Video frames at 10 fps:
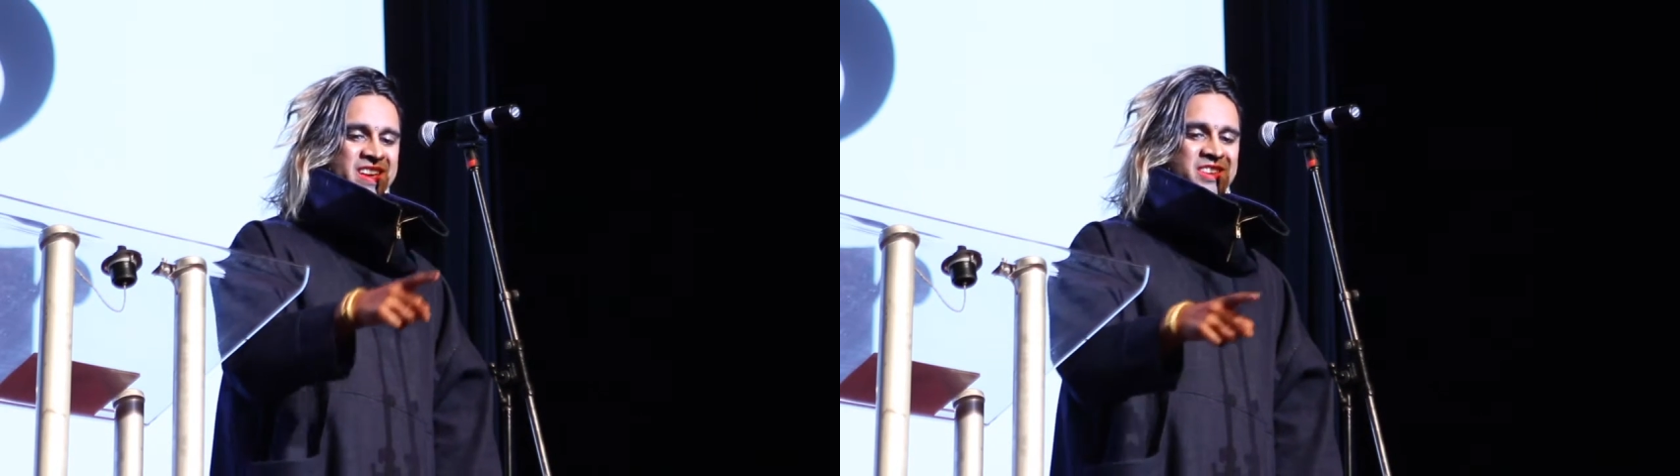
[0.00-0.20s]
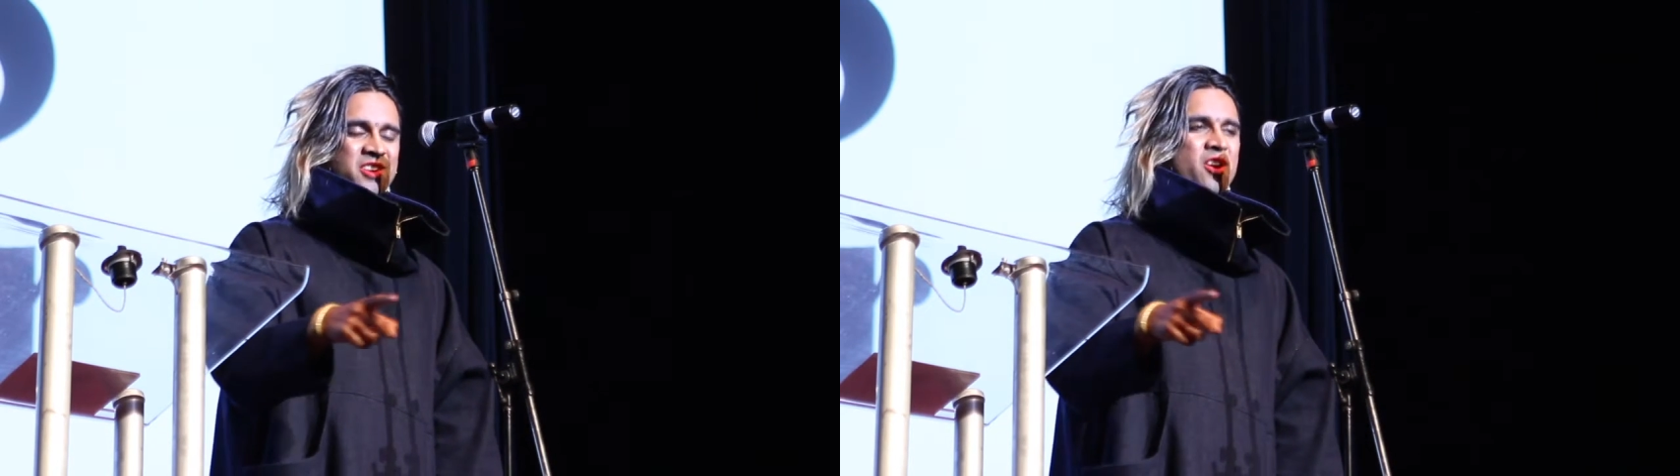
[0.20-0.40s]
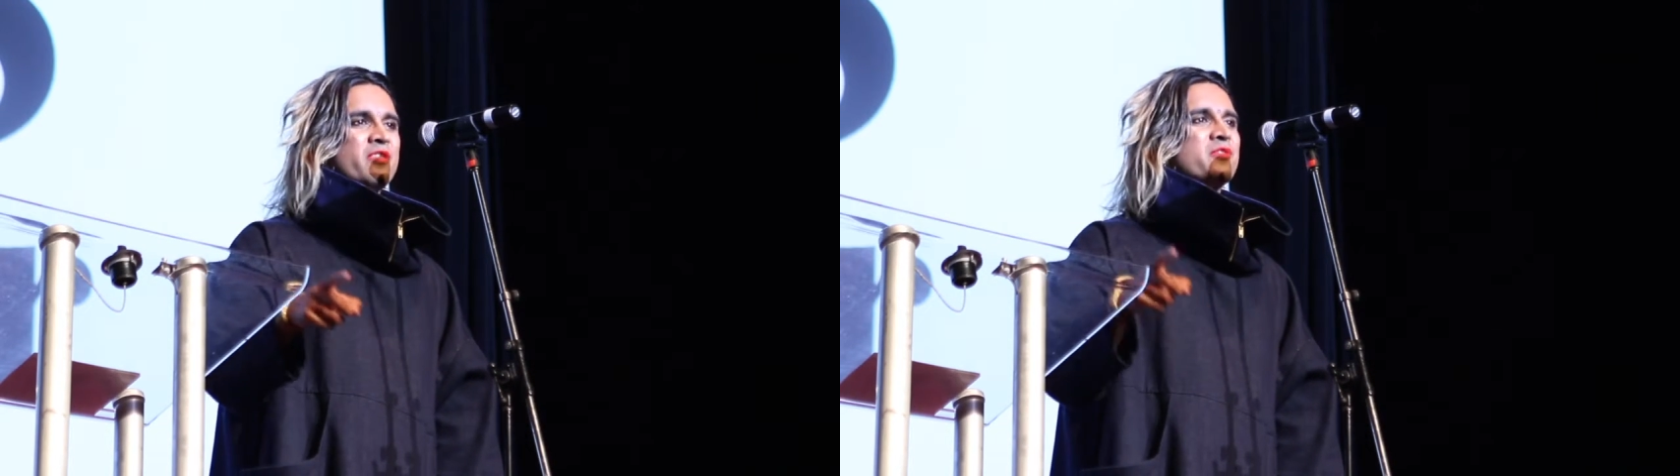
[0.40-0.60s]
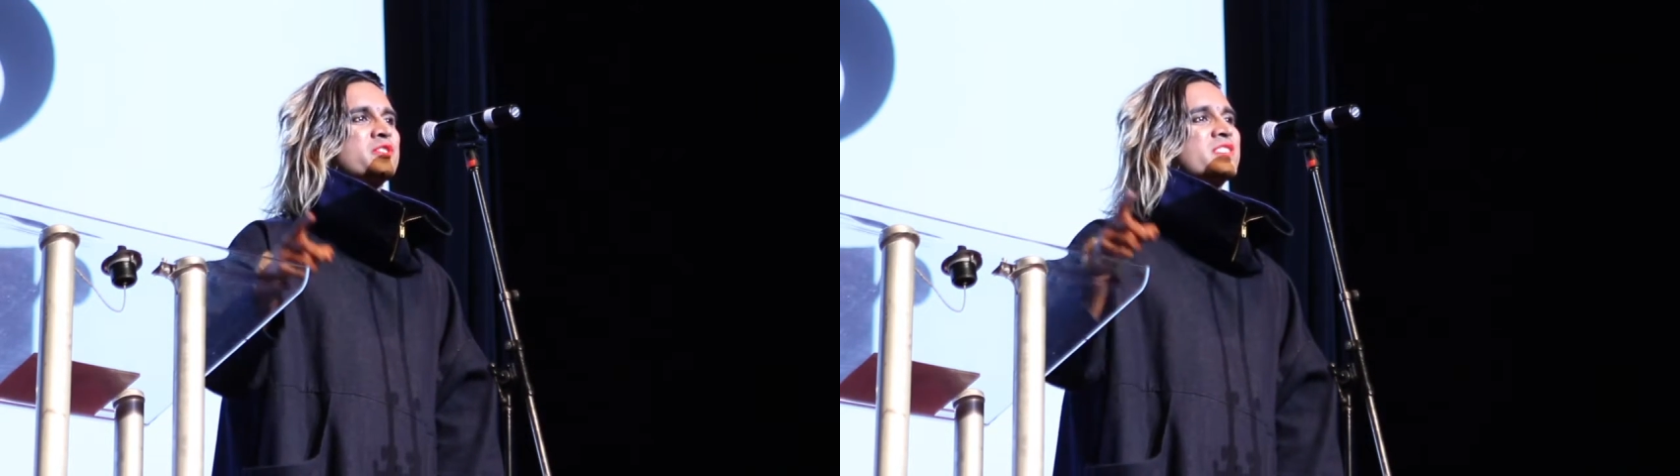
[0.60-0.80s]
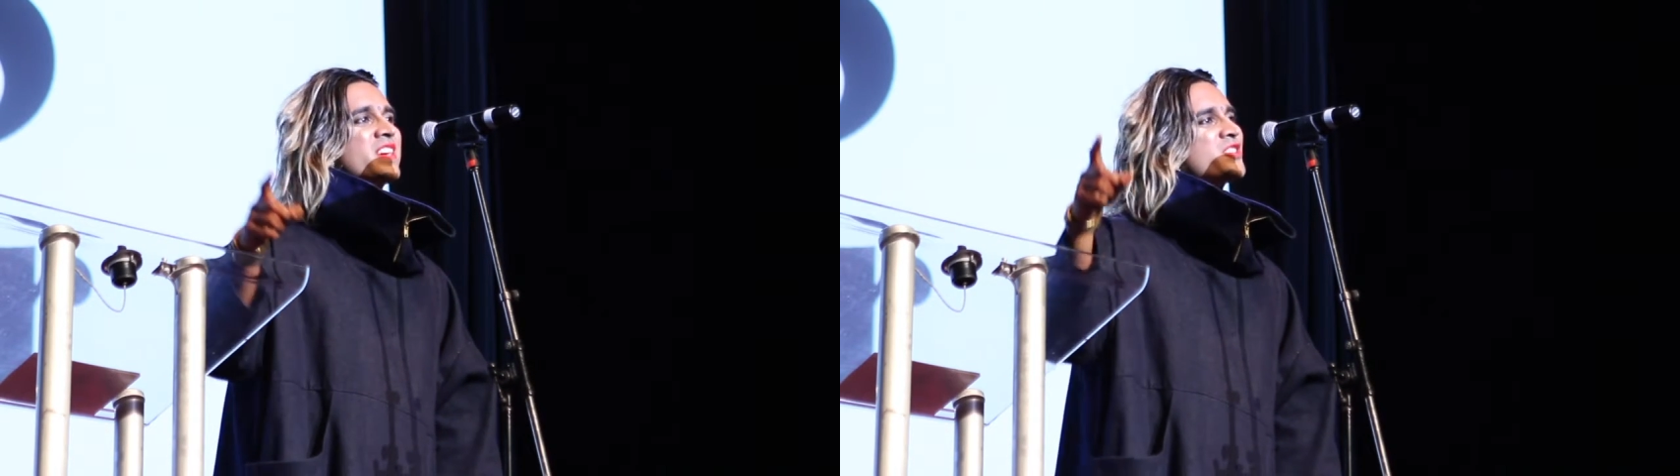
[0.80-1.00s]
the
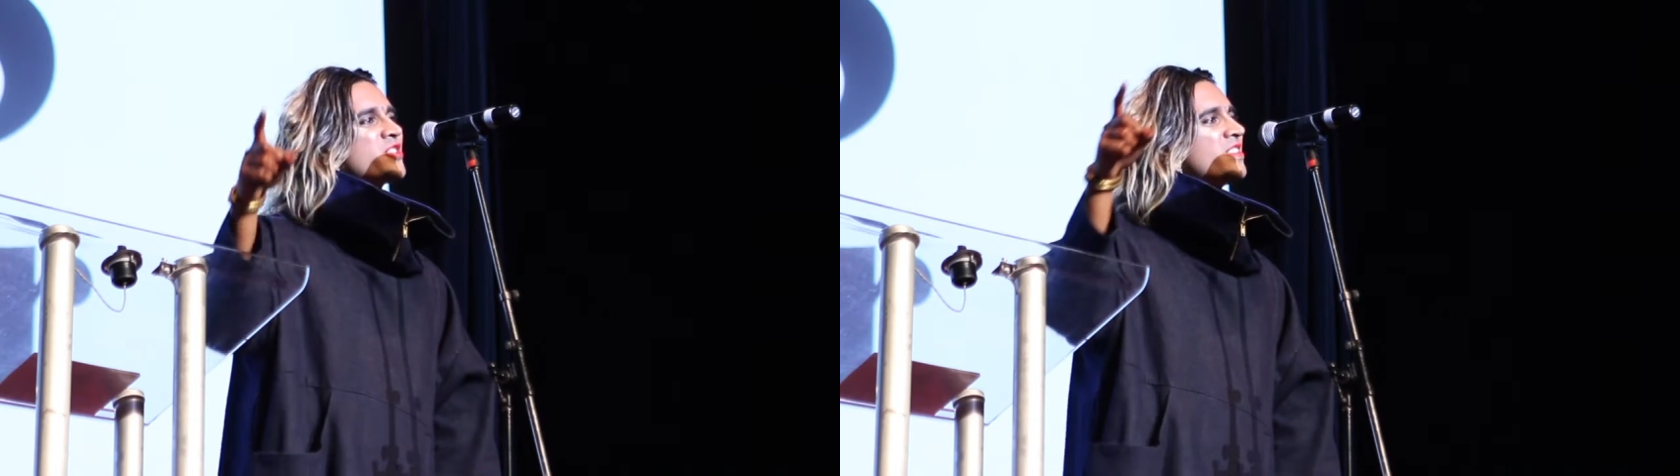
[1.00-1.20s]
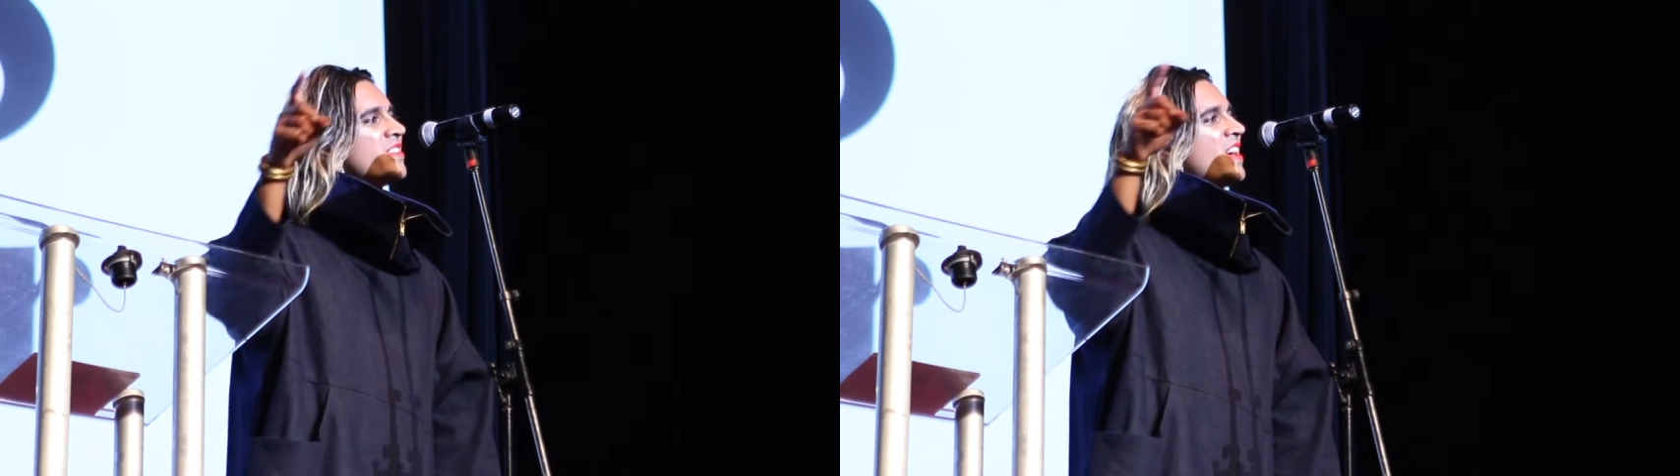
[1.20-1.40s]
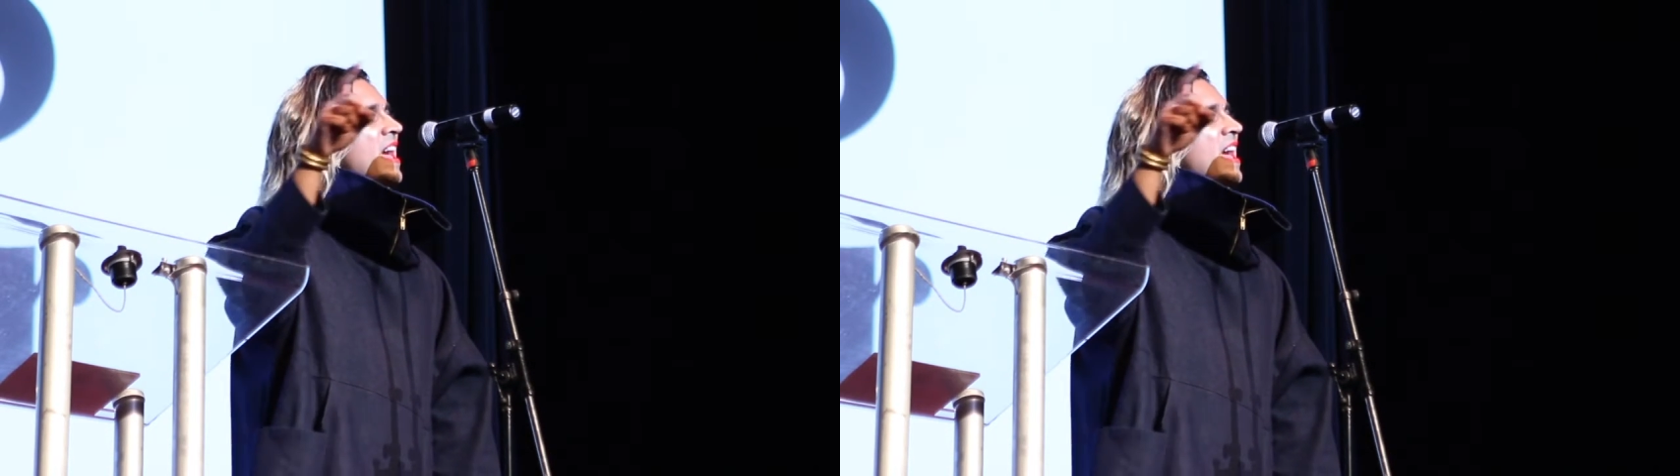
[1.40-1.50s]
conversation